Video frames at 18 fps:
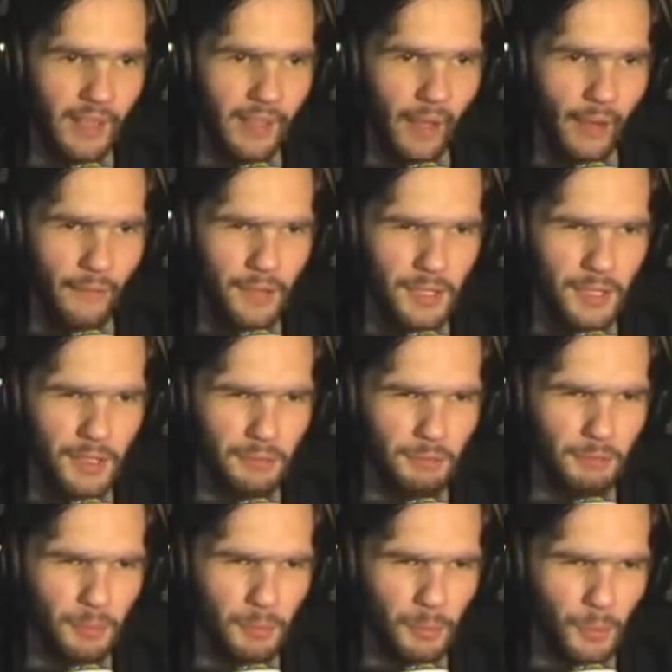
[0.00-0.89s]

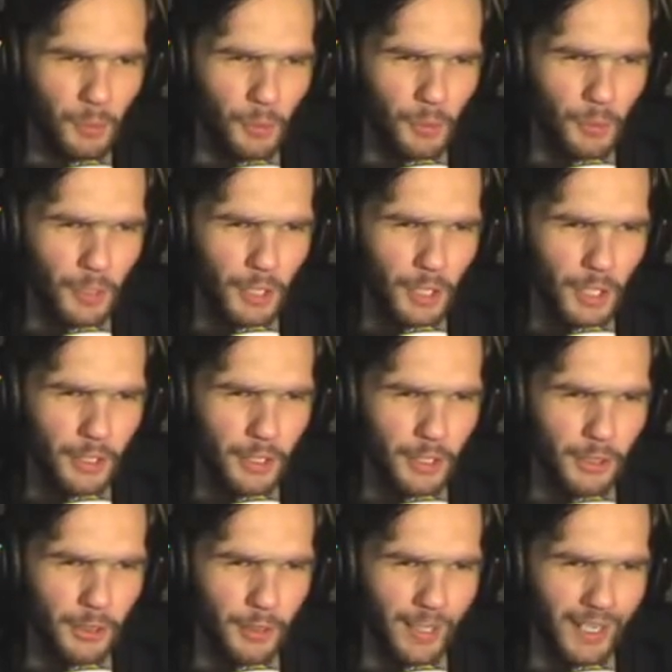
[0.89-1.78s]
the more
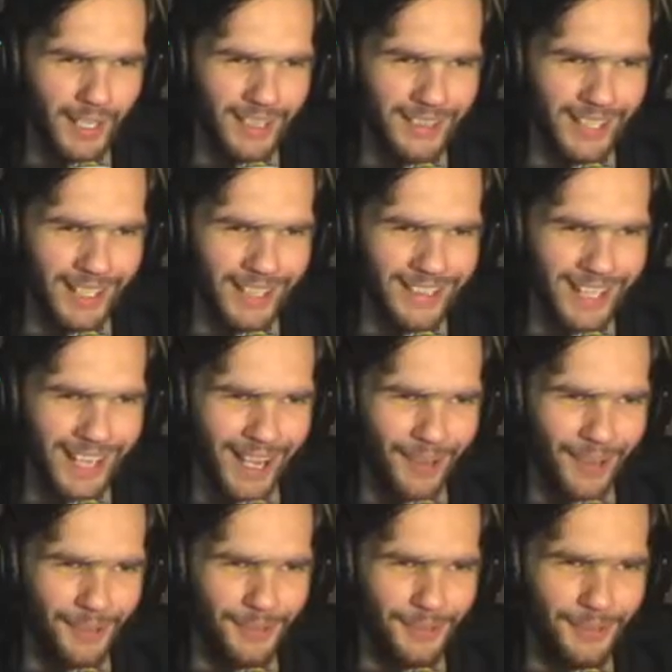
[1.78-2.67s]
you try and get
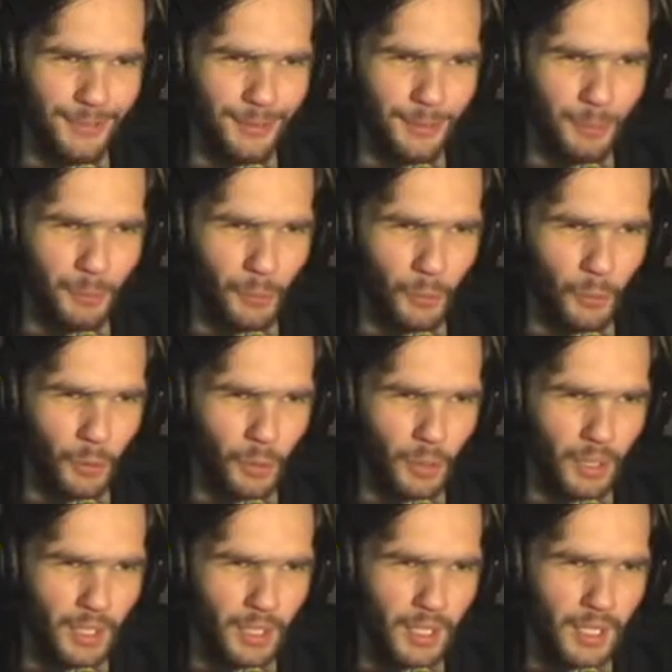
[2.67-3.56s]
out, the
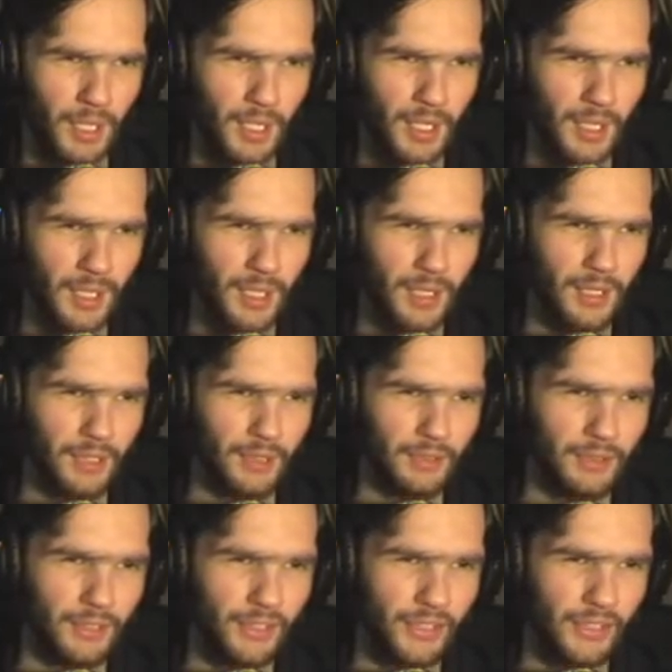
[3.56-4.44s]
more
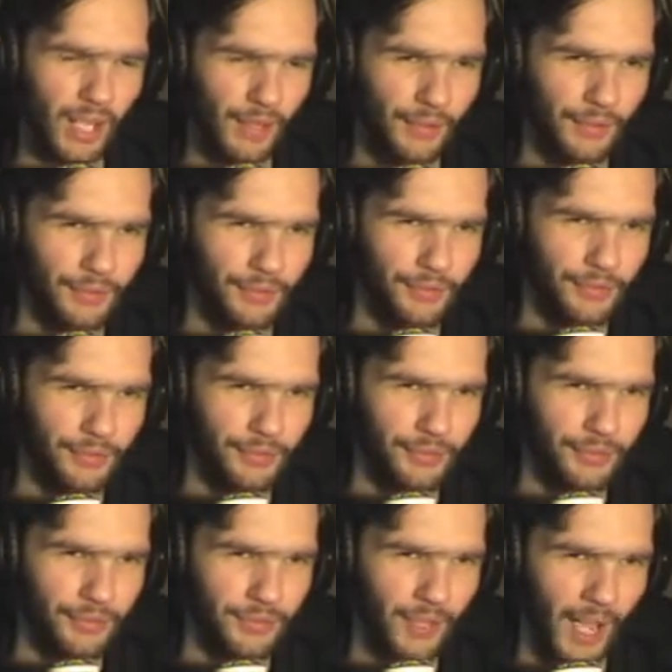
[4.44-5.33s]

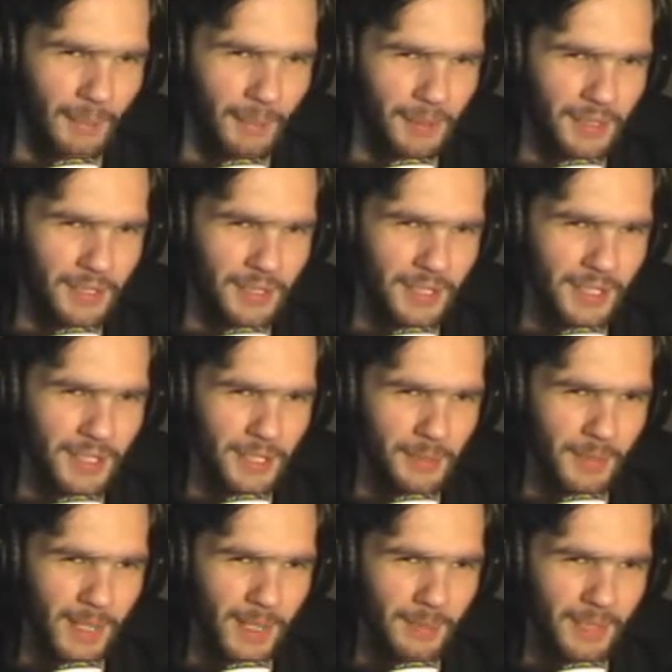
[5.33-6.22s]
stuff
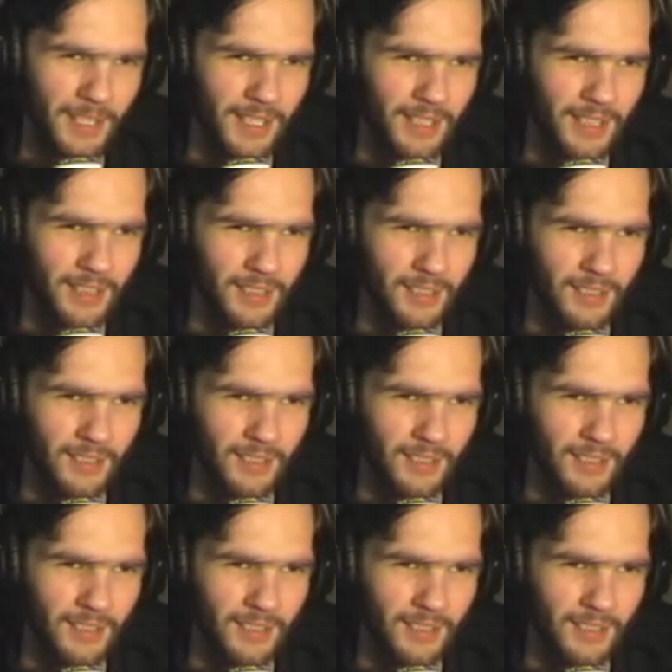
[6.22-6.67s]
happens, maybe?